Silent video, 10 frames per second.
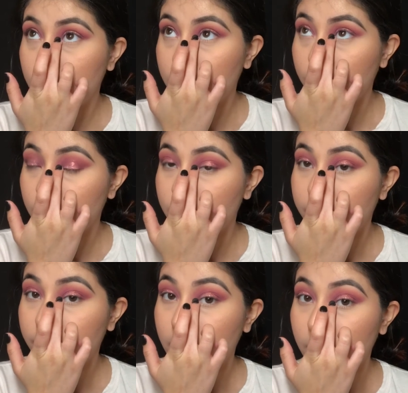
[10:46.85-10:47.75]
Then with my
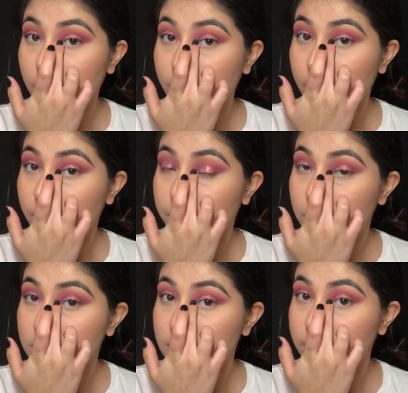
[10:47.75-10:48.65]
finger, I'm gonna
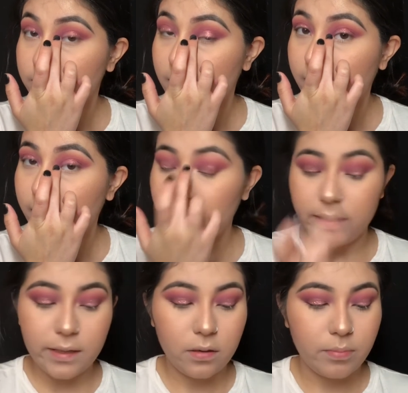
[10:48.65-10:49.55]
put some of that
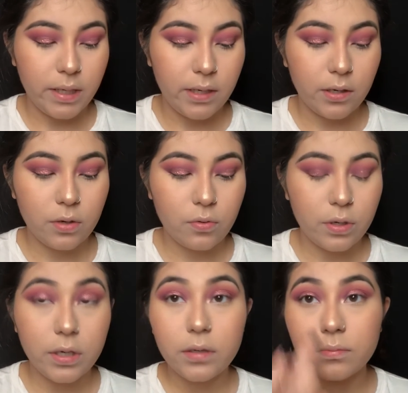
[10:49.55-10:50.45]
highlight on my inner
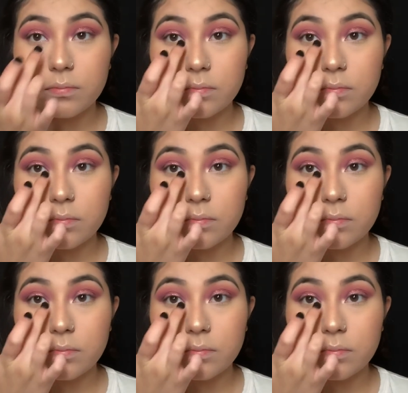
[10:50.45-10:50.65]
corner.